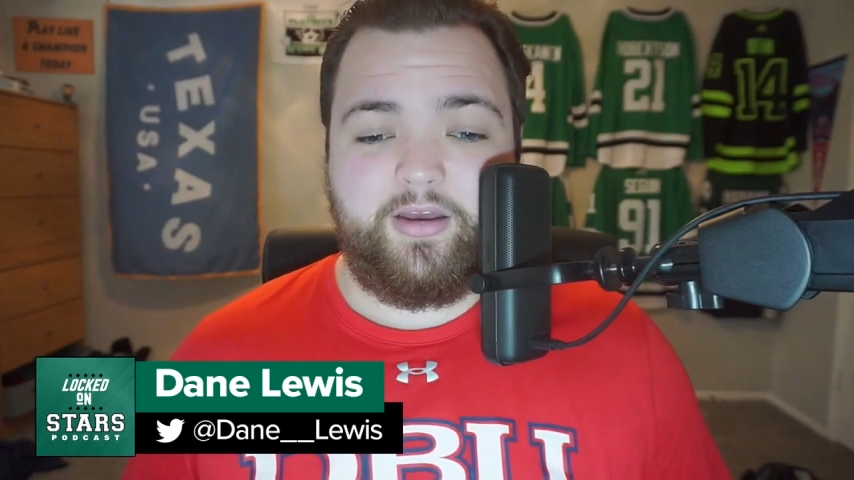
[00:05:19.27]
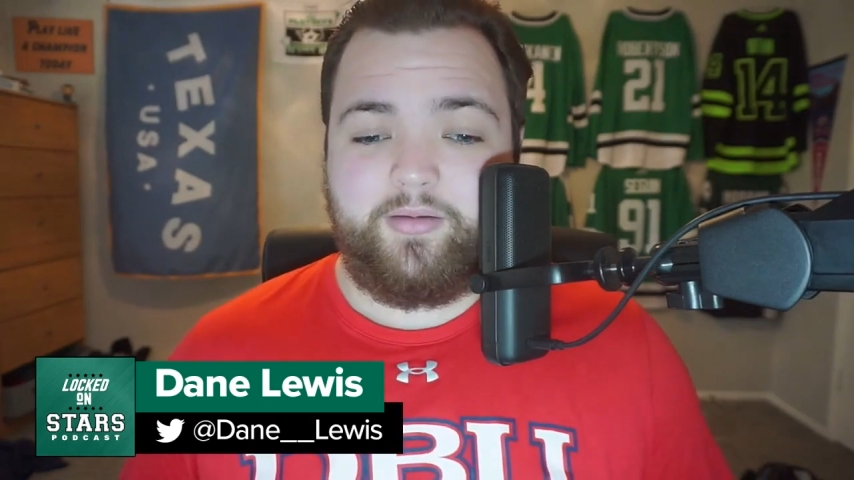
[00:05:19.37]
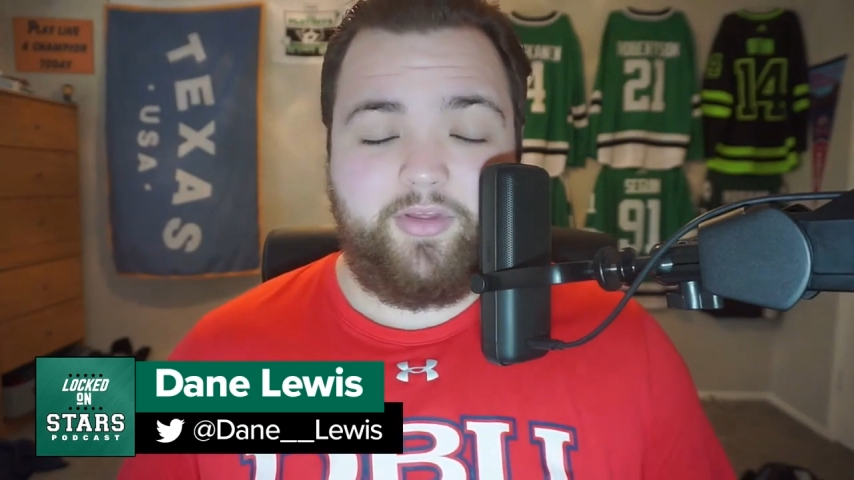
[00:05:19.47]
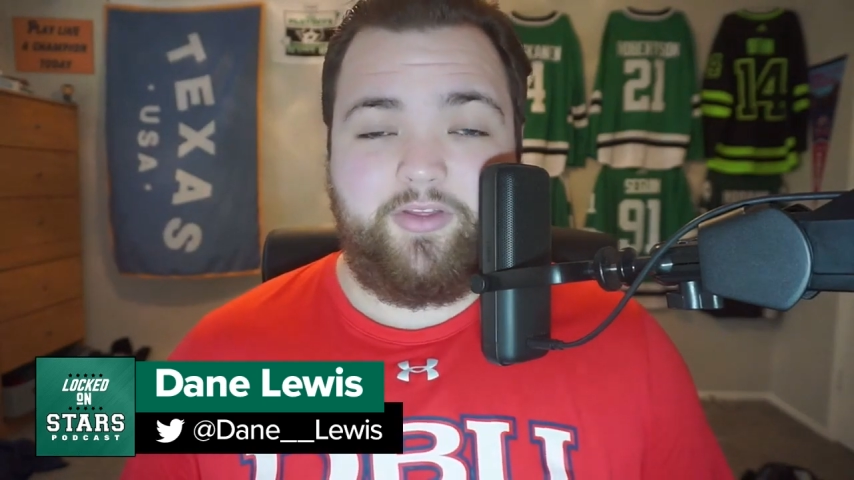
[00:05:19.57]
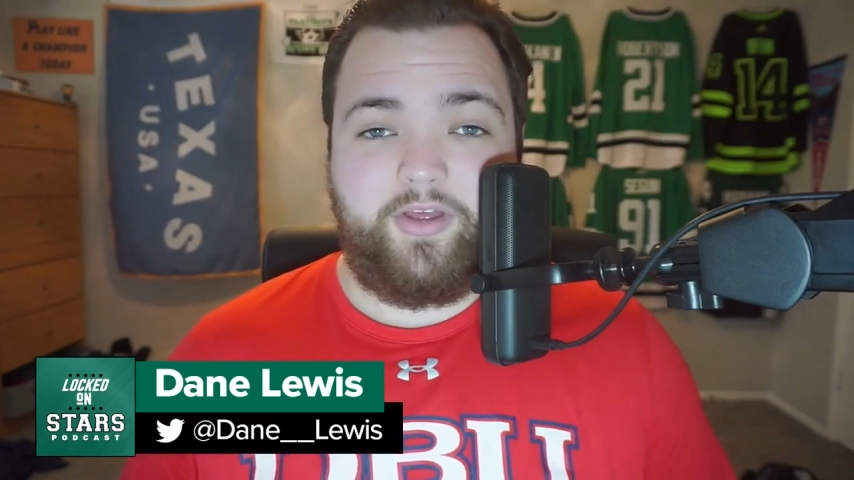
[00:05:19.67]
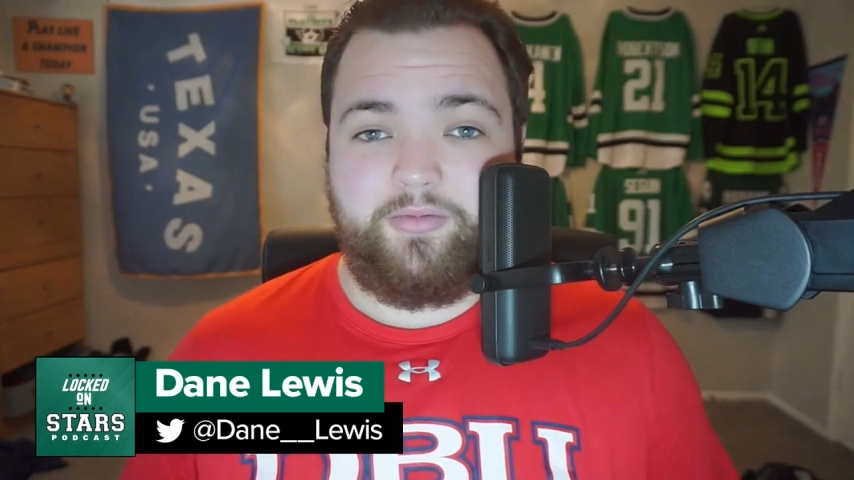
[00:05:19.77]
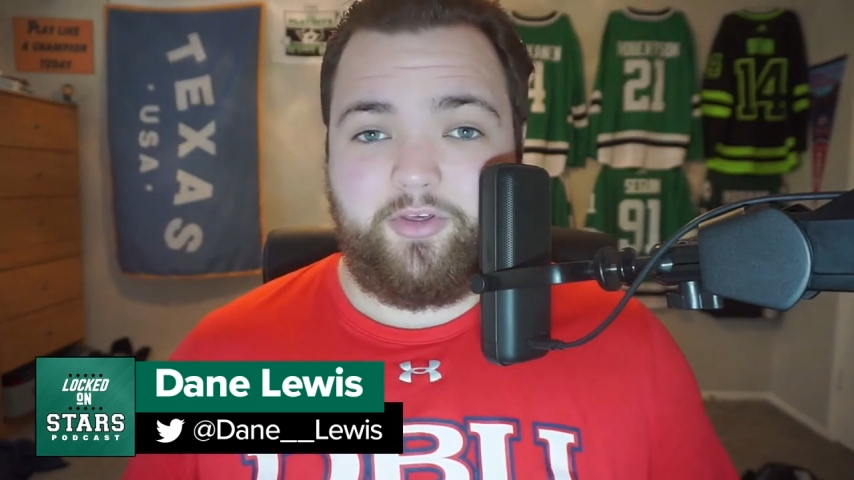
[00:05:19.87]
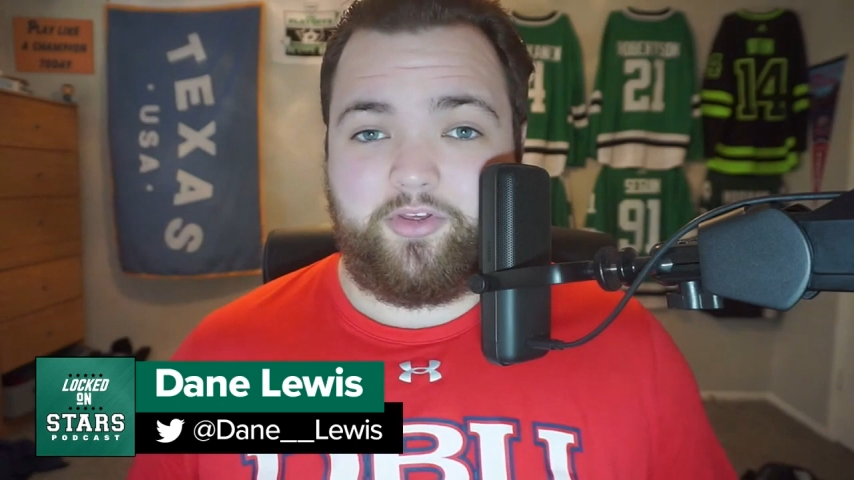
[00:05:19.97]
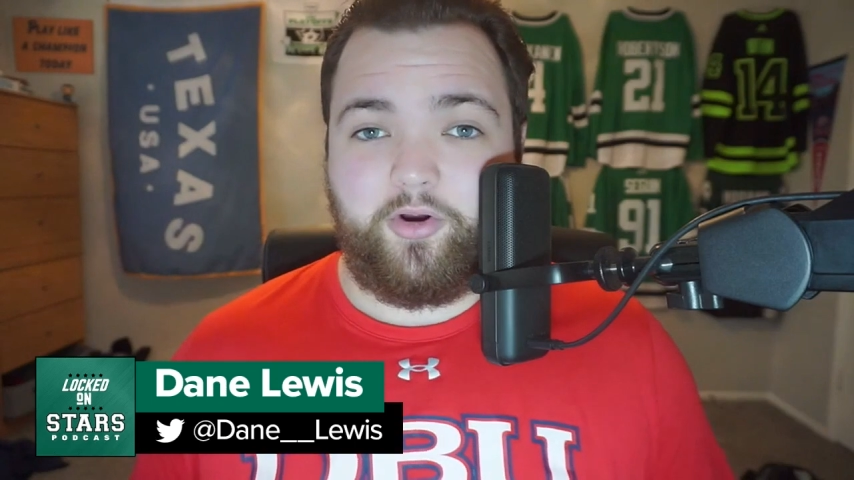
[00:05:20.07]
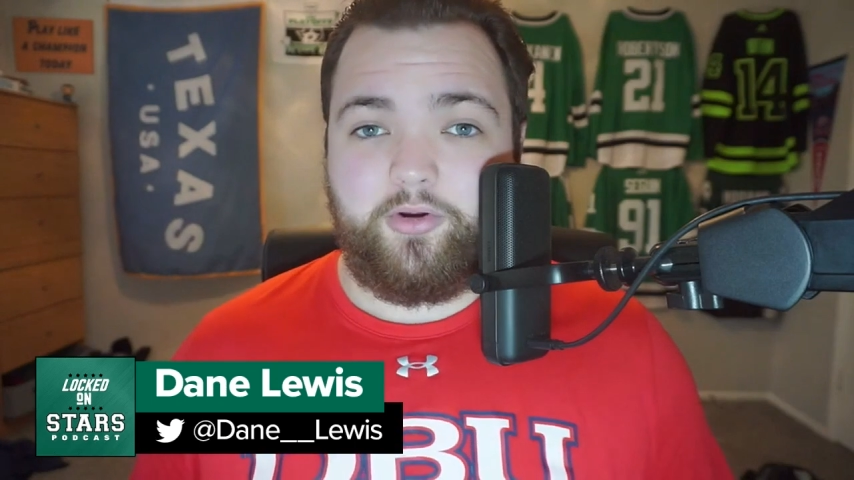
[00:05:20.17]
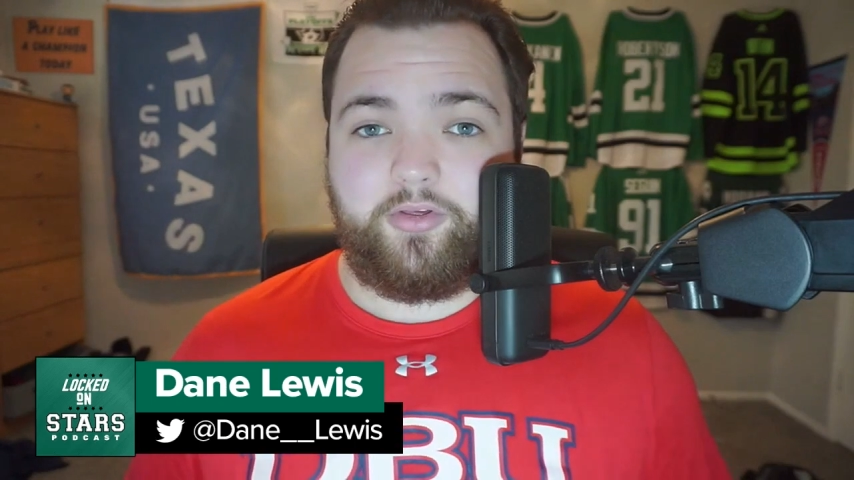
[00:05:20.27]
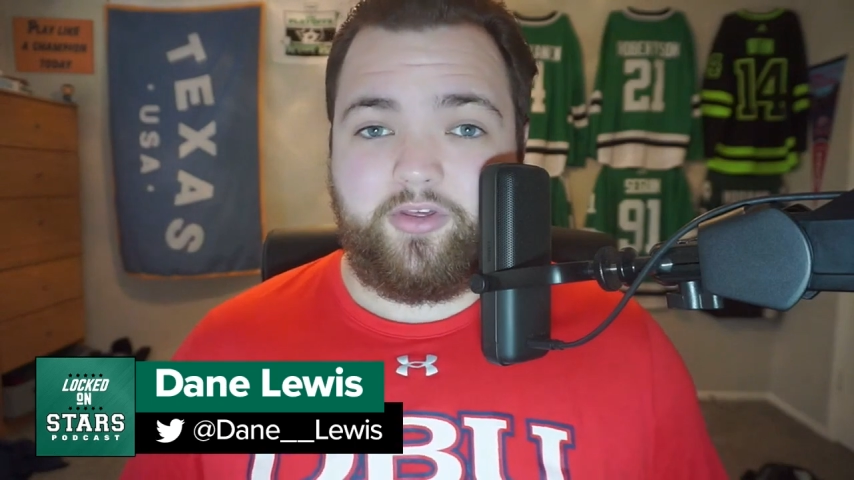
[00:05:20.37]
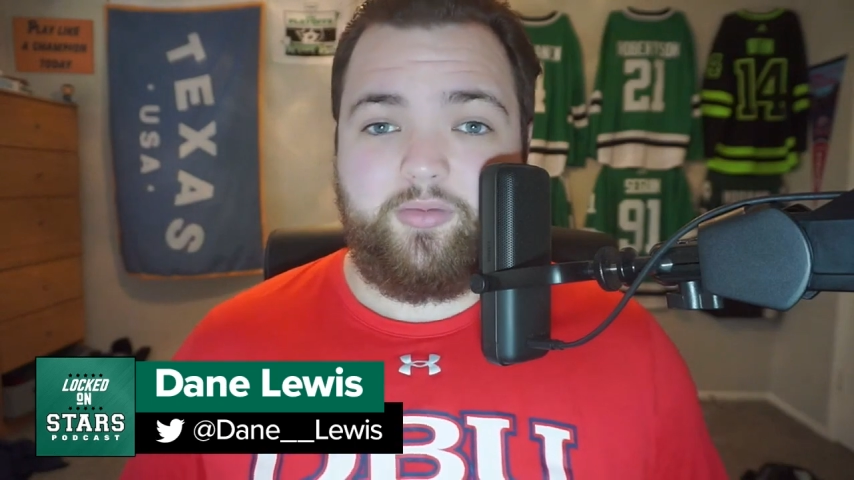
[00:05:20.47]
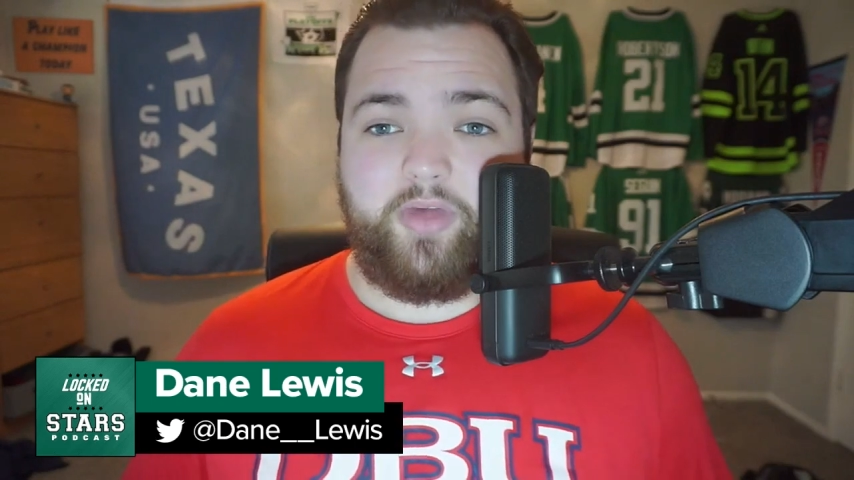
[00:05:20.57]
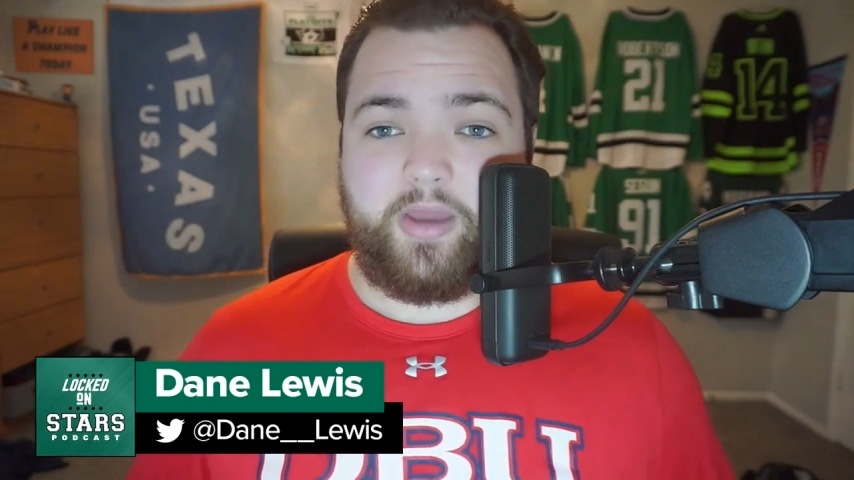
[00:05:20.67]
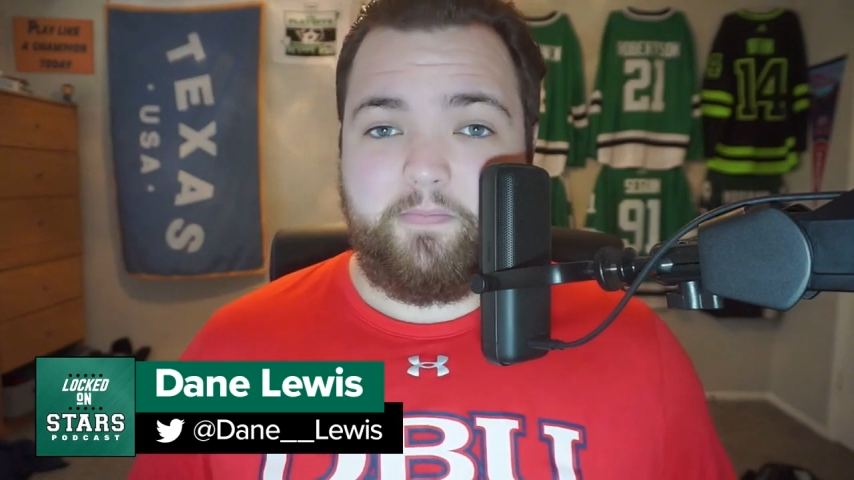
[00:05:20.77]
then the Stars seem like